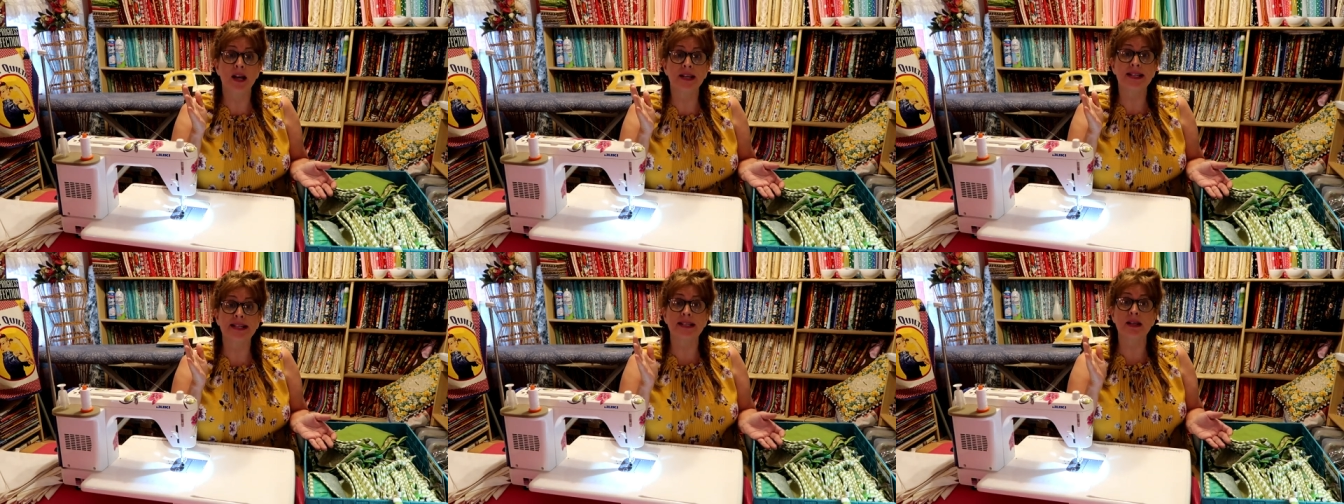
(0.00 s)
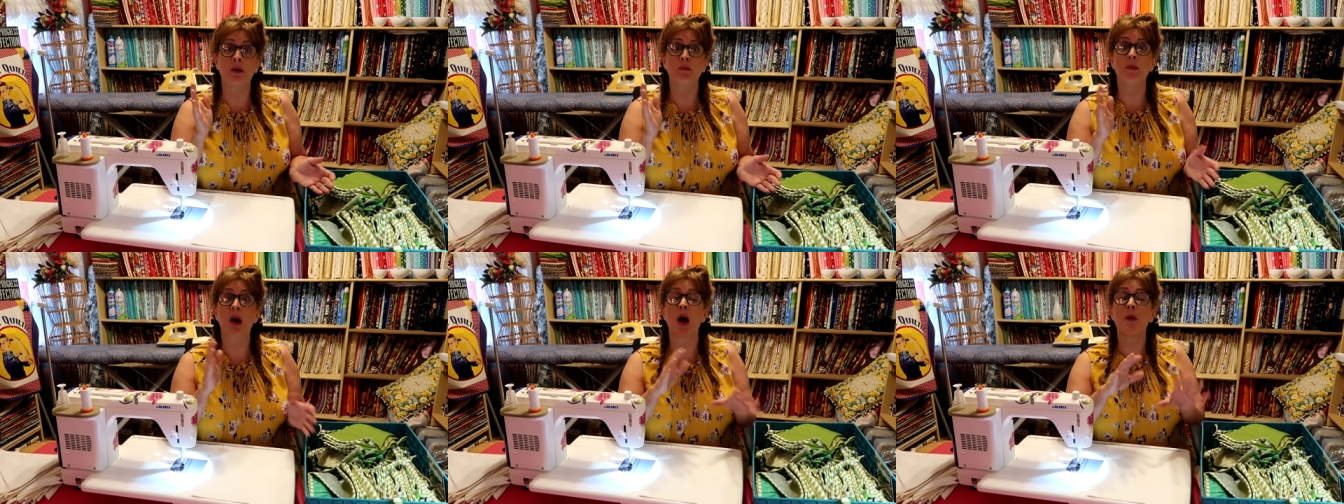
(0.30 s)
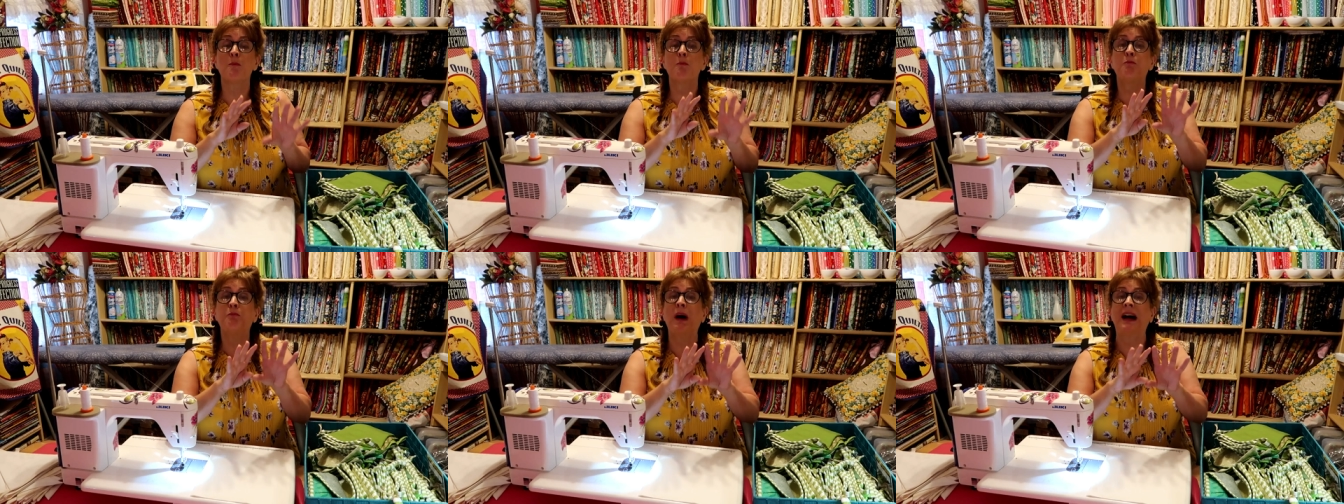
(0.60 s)
some
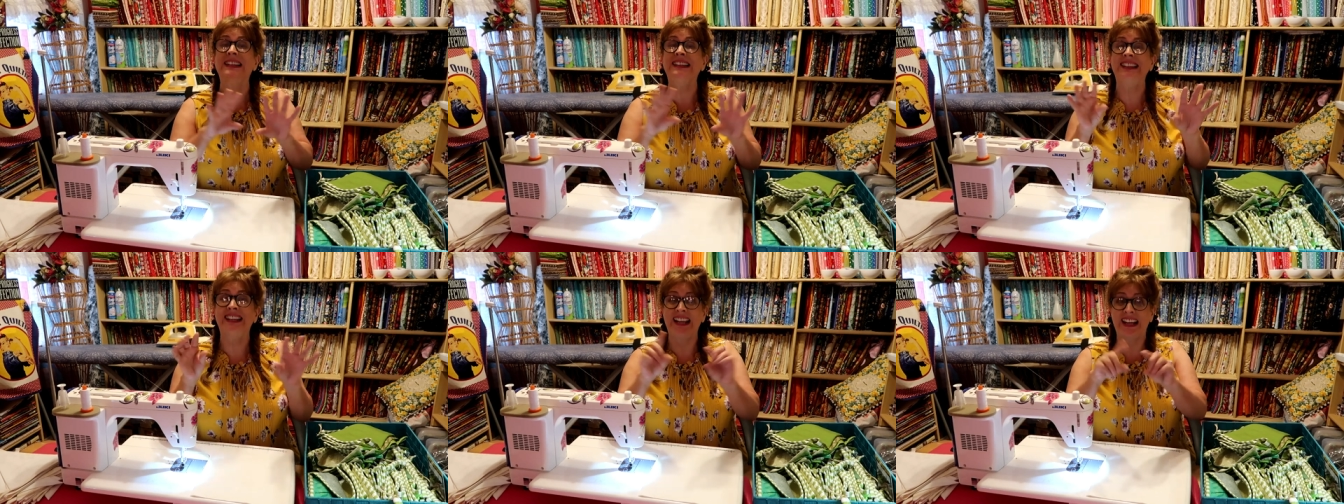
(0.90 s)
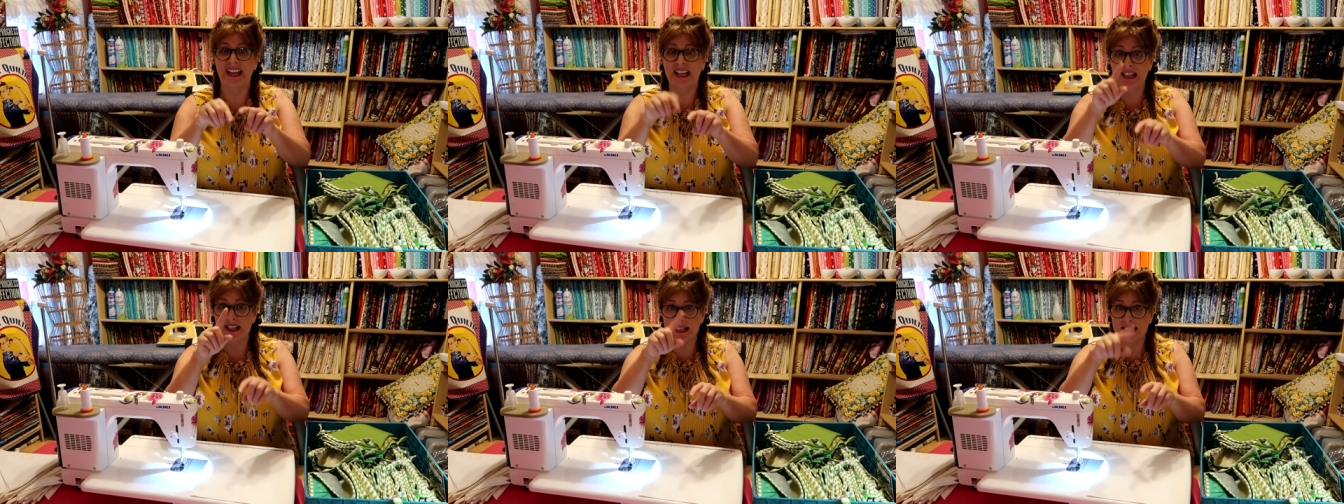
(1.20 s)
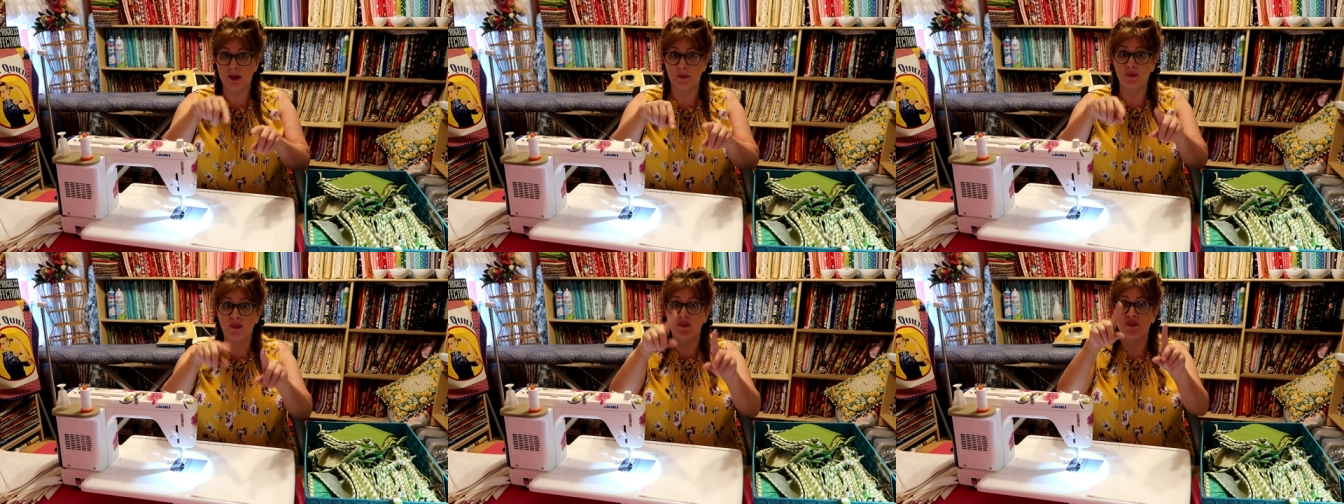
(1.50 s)
bunting,
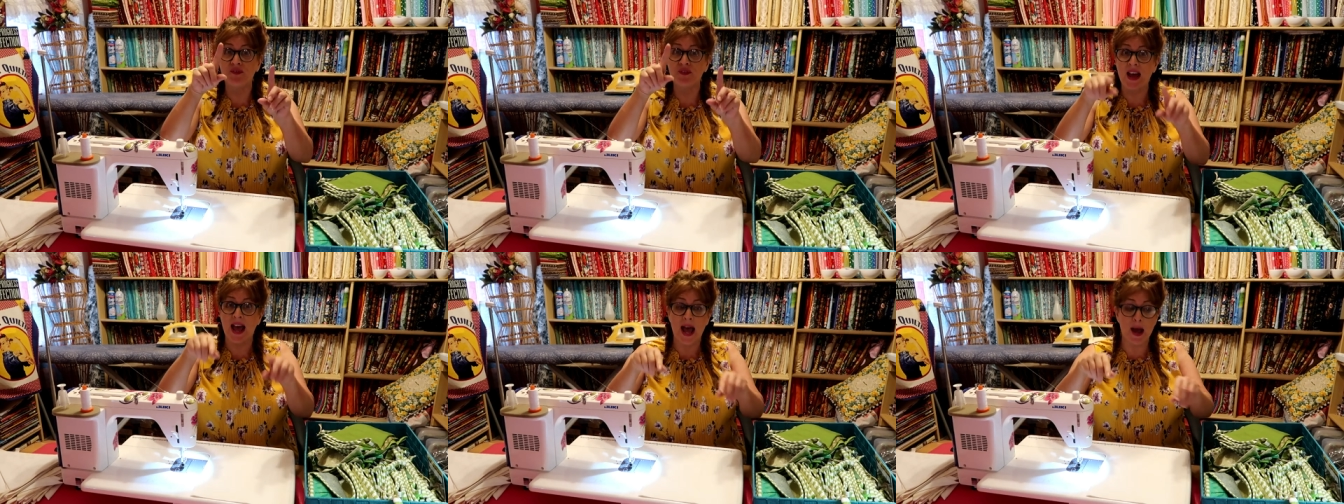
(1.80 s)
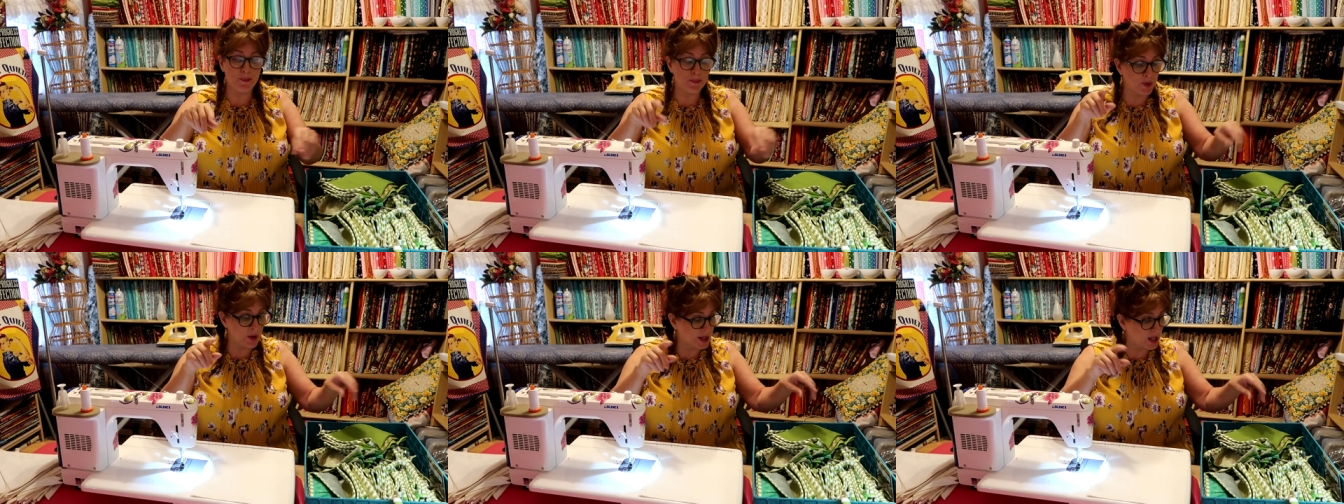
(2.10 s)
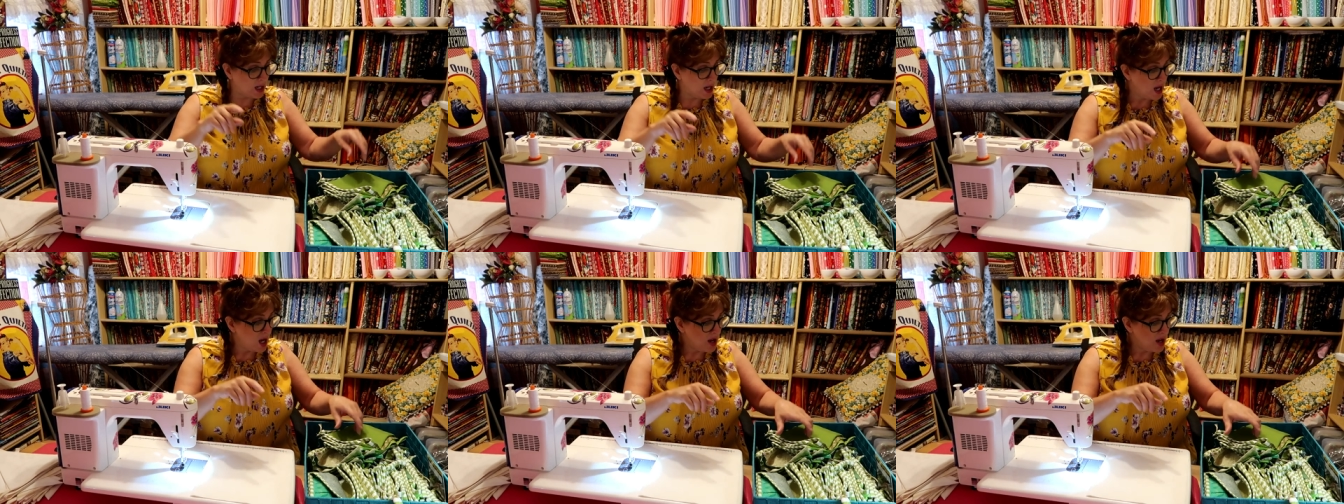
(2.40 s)
some fabric,